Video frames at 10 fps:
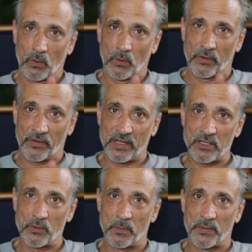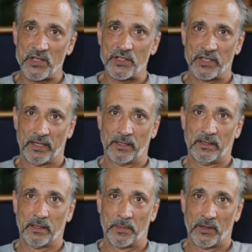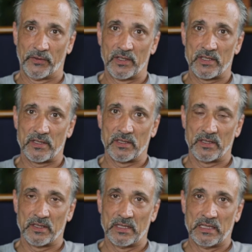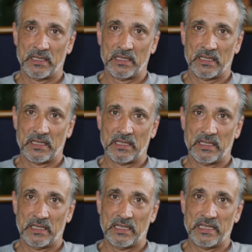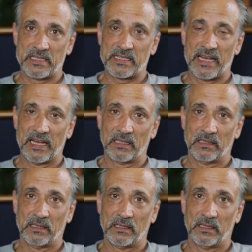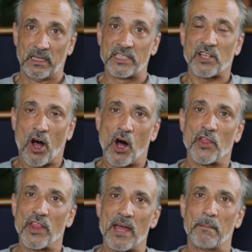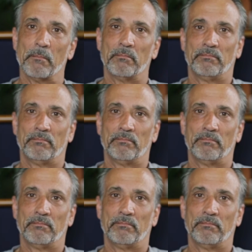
the thing to appreciate about this is that it's on them.